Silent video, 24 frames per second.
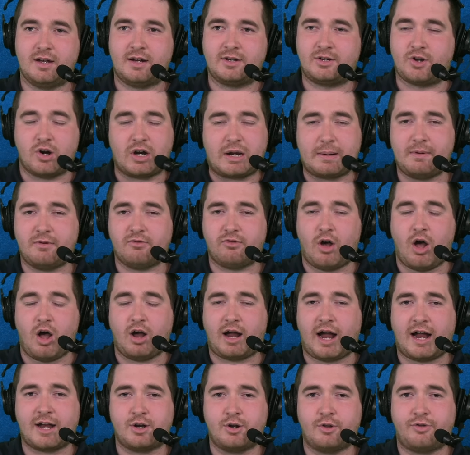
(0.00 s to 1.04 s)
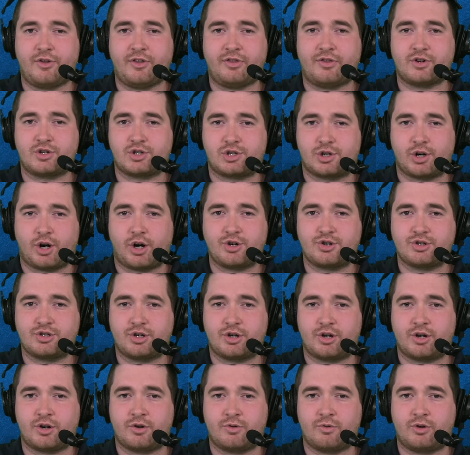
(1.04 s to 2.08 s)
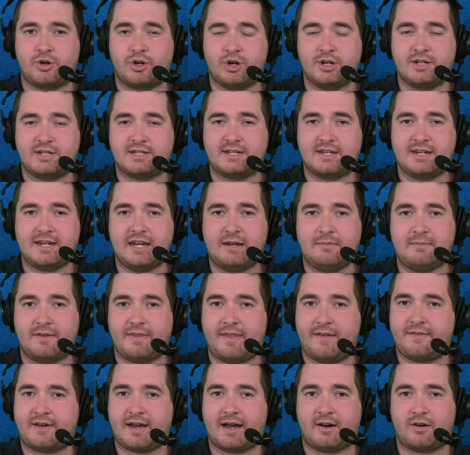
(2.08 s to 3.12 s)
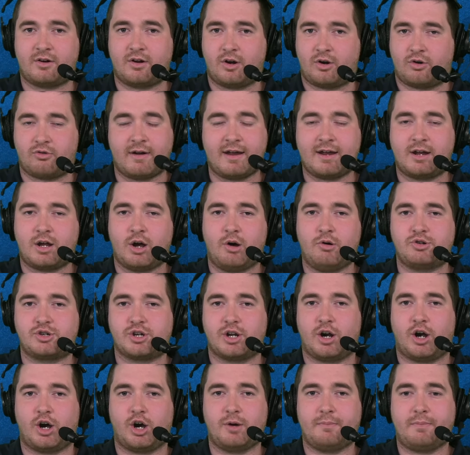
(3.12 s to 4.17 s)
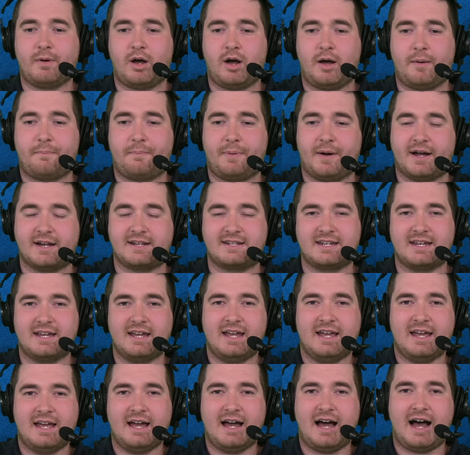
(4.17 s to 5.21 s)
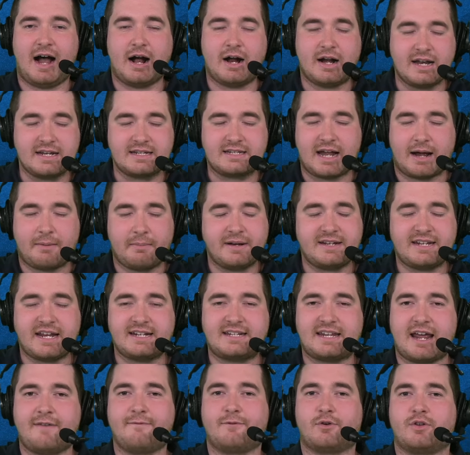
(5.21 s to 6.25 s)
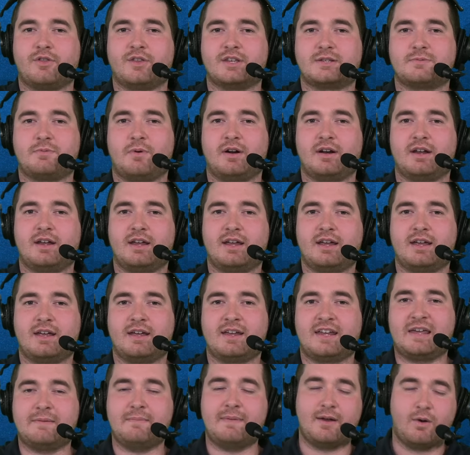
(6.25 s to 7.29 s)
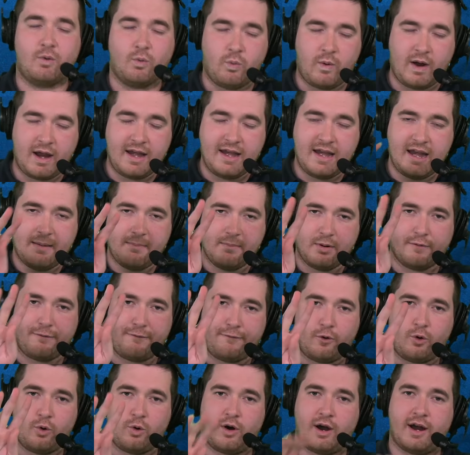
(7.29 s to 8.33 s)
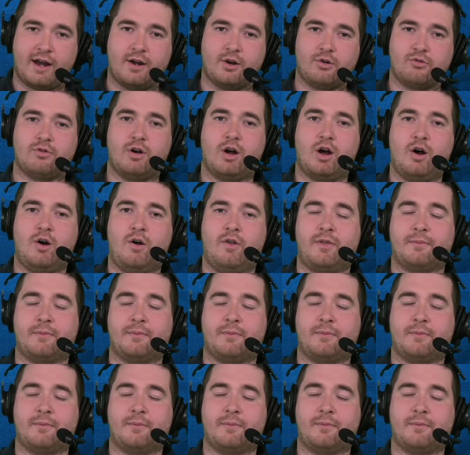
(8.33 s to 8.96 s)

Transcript: Don't get me wrong. I do think the Chargers are a good team, and they've got great coach in Harbaugh. But I'm gonna take Denver in this one. Give me win number four in a row.